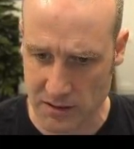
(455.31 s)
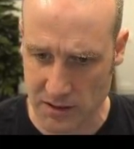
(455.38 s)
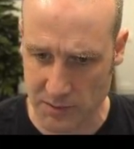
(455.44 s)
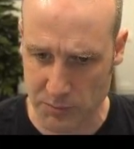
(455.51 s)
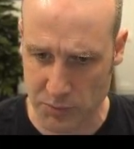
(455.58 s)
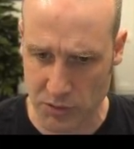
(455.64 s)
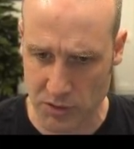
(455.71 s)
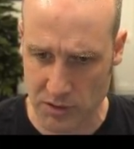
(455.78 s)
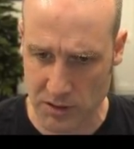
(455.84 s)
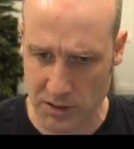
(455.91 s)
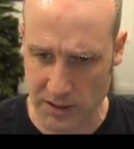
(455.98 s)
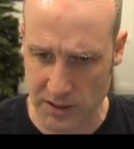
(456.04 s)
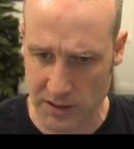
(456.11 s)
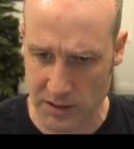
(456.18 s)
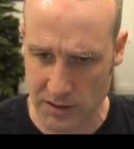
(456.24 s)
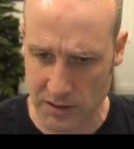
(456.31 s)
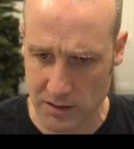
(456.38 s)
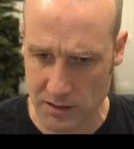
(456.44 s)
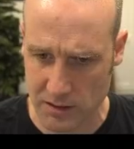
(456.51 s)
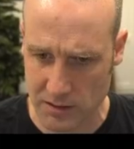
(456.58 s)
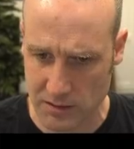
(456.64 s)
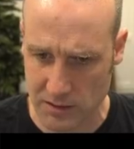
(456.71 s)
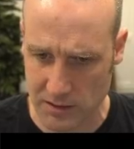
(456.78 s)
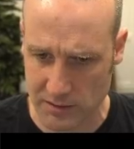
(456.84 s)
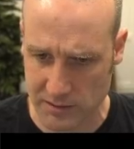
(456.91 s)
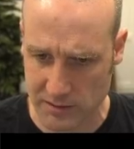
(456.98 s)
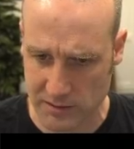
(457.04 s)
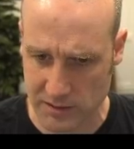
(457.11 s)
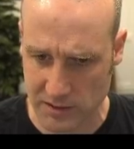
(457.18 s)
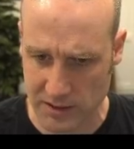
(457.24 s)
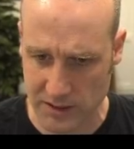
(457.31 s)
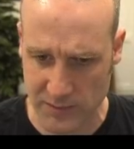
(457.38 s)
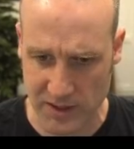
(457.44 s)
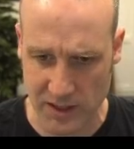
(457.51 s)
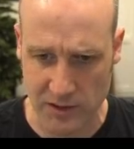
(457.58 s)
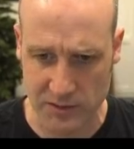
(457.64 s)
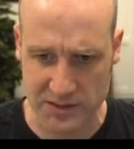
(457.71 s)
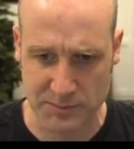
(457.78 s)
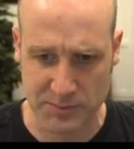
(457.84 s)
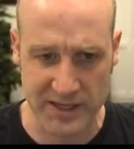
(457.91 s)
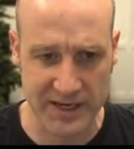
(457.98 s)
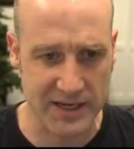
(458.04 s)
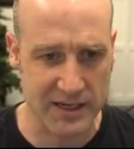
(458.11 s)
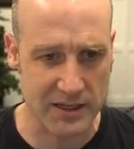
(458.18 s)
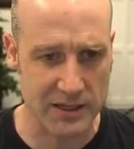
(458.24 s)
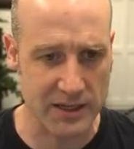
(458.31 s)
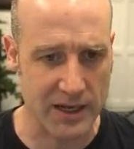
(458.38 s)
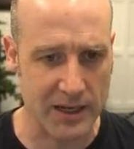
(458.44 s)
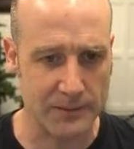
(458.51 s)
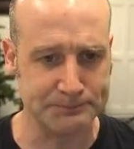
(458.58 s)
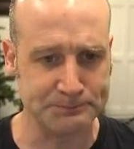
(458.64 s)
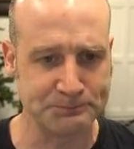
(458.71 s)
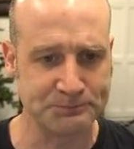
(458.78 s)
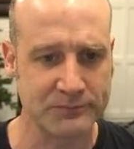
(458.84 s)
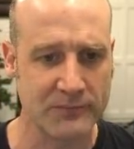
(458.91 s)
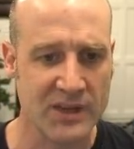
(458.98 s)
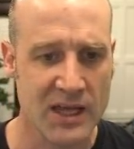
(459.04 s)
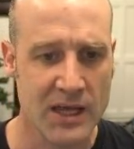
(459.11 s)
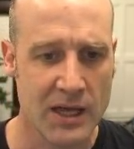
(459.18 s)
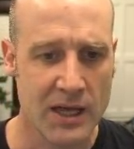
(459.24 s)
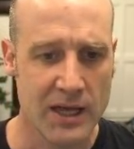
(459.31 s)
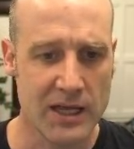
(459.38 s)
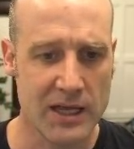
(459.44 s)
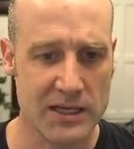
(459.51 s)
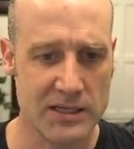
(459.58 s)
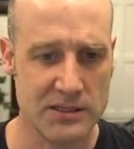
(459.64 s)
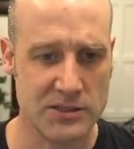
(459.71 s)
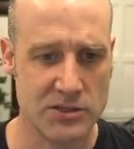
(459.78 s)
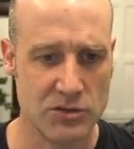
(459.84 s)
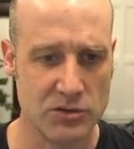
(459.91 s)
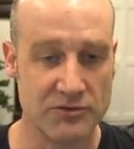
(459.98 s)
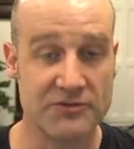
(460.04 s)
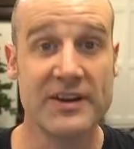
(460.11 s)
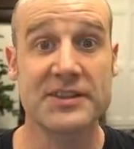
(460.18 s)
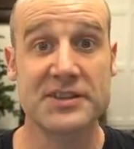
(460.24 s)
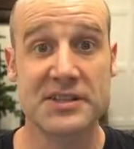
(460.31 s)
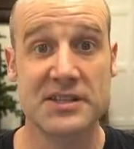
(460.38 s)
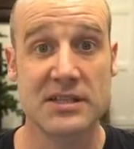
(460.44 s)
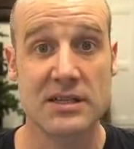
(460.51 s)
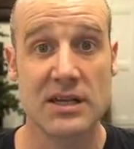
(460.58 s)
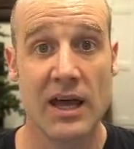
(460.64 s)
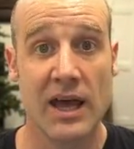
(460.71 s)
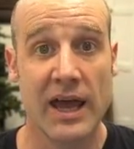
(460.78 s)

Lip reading: I put line. Here we go. Split it into fifths.